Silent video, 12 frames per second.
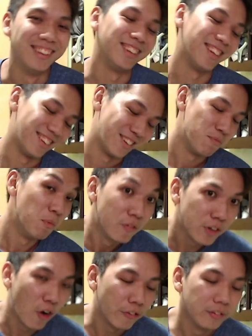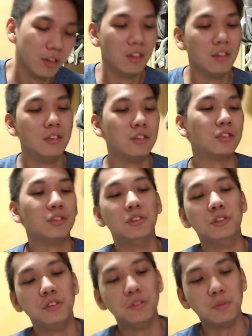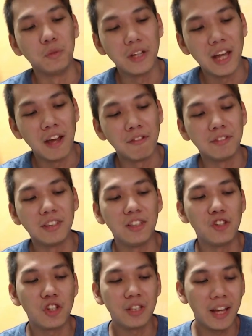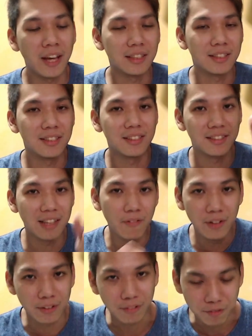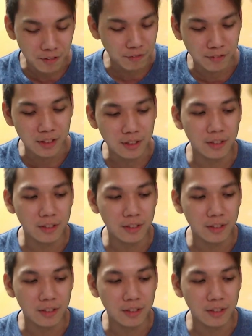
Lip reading: Yeah. Moving on. So we have the GTX 750.